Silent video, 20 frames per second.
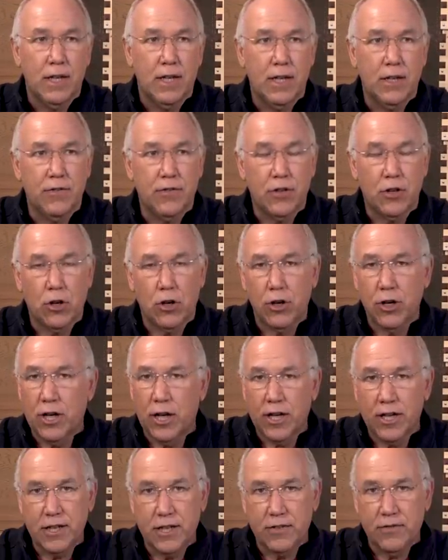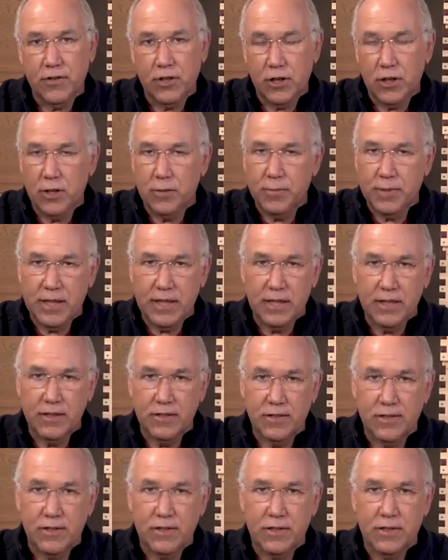If there are not enough guard
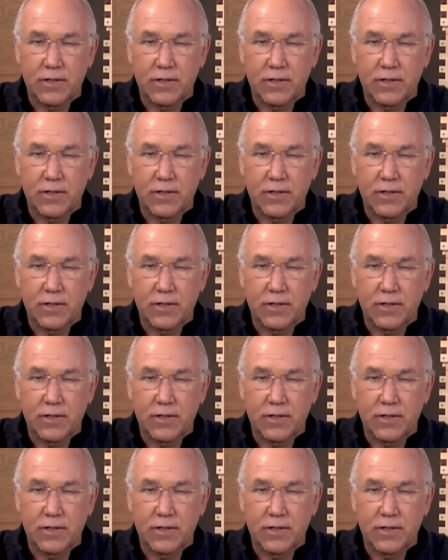bees